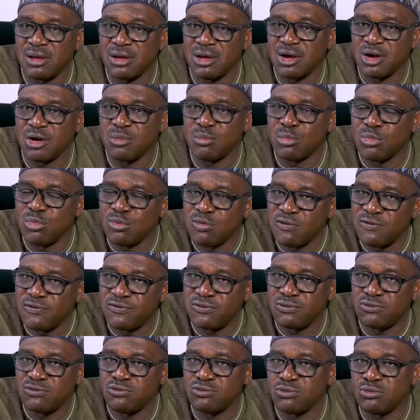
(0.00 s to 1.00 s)
move
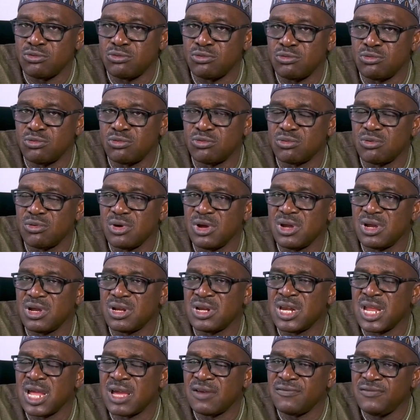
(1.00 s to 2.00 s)
to
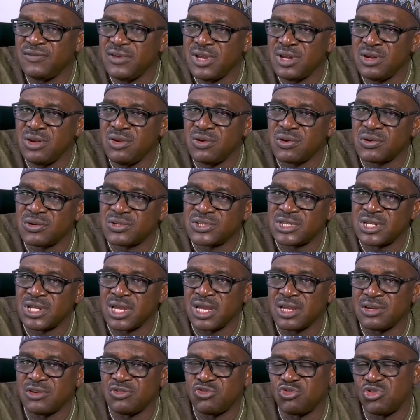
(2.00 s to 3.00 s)
their various
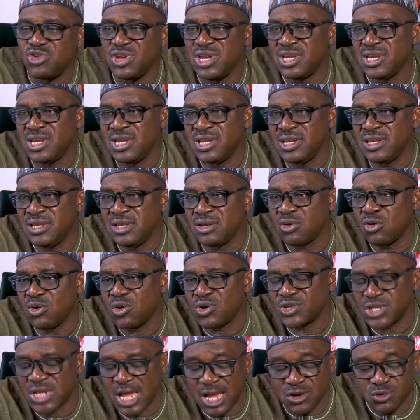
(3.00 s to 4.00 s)
training
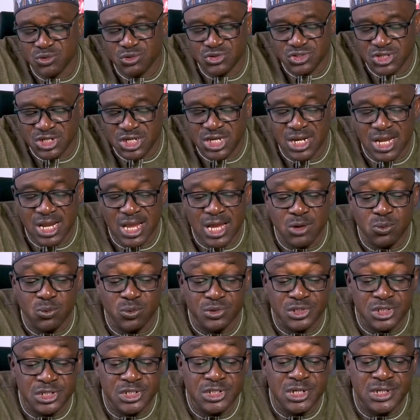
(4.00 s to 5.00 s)
or skill
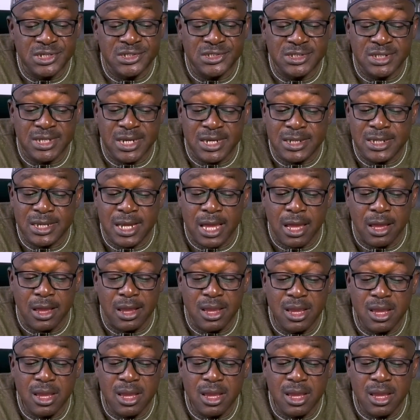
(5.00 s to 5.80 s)
acquisition center.